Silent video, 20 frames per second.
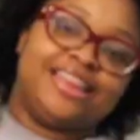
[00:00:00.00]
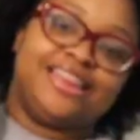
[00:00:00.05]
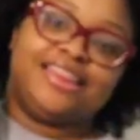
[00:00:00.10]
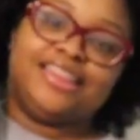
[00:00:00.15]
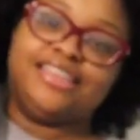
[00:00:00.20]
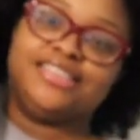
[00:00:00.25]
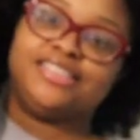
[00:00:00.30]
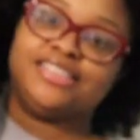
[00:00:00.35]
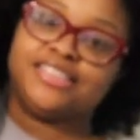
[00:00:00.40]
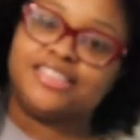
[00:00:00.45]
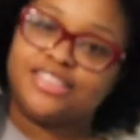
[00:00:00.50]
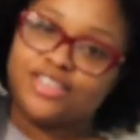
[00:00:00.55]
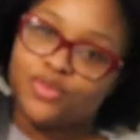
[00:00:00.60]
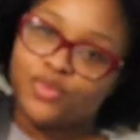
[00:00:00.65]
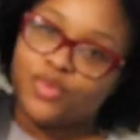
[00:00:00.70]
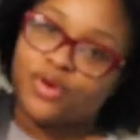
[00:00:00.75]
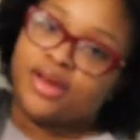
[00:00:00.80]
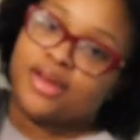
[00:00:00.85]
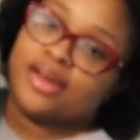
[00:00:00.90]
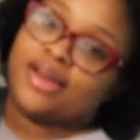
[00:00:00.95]
This is the
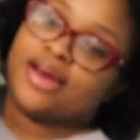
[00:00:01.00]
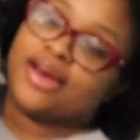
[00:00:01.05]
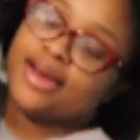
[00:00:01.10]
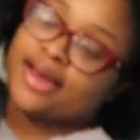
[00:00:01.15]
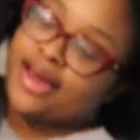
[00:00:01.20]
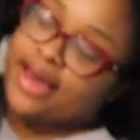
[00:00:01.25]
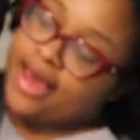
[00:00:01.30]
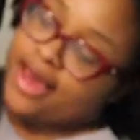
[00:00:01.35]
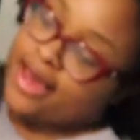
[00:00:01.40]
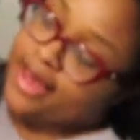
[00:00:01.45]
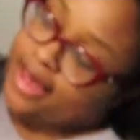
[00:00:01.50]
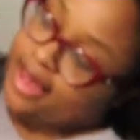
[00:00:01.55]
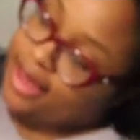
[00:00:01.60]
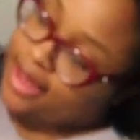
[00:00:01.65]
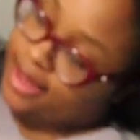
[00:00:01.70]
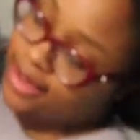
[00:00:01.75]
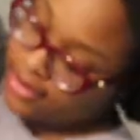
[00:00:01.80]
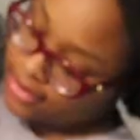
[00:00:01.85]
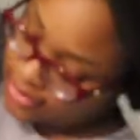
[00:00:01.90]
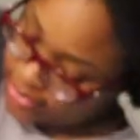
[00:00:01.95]
one I
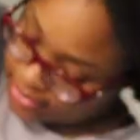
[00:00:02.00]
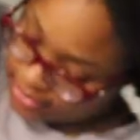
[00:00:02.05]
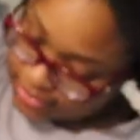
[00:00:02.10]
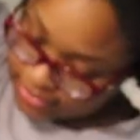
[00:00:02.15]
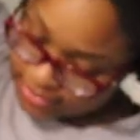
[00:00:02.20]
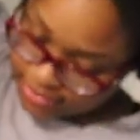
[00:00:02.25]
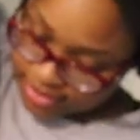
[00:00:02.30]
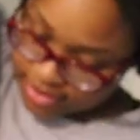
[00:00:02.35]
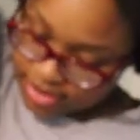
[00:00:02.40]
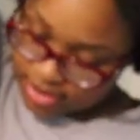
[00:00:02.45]
have.